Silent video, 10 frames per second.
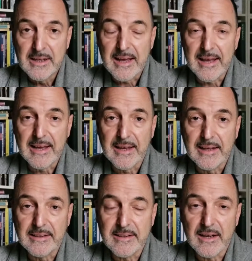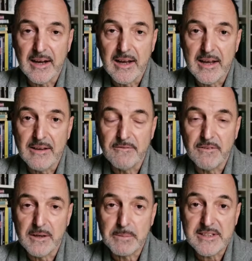And I have
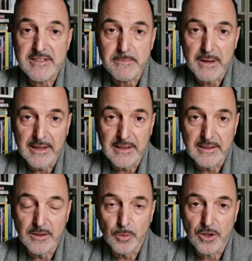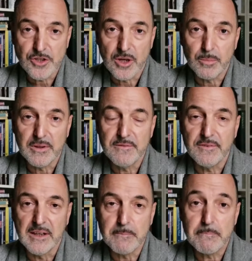participated in a workshop with
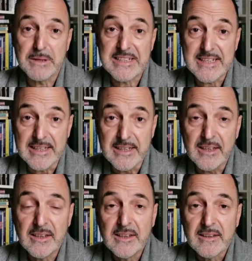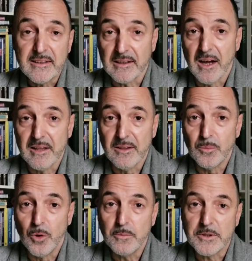Philippe Petit, the guy that
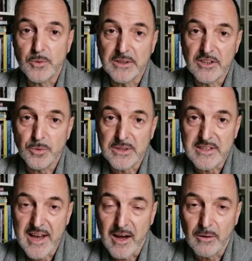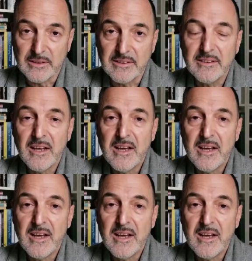walked between the Twin Towers.